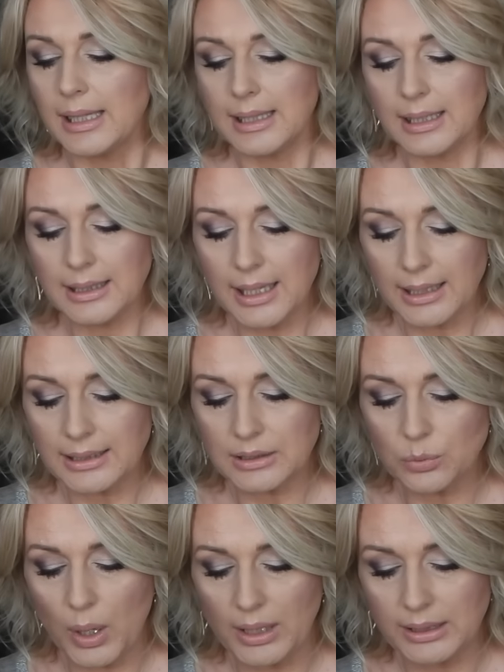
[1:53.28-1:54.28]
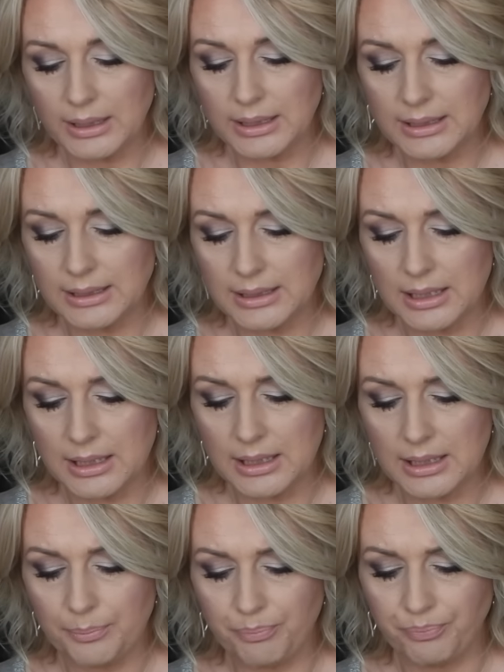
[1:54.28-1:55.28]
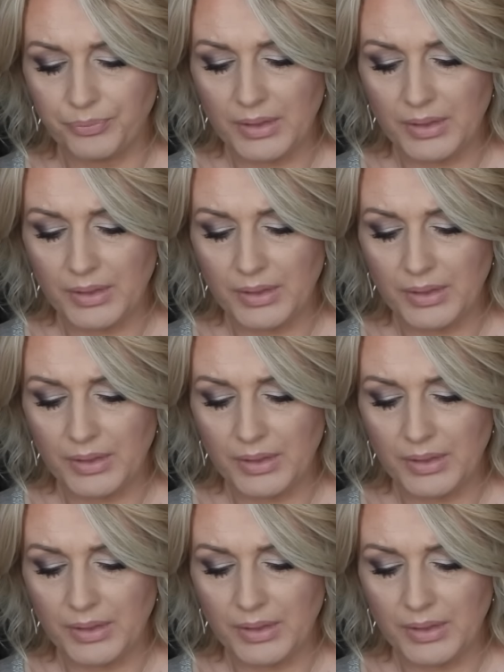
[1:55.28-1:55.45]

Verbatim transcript: The next one is the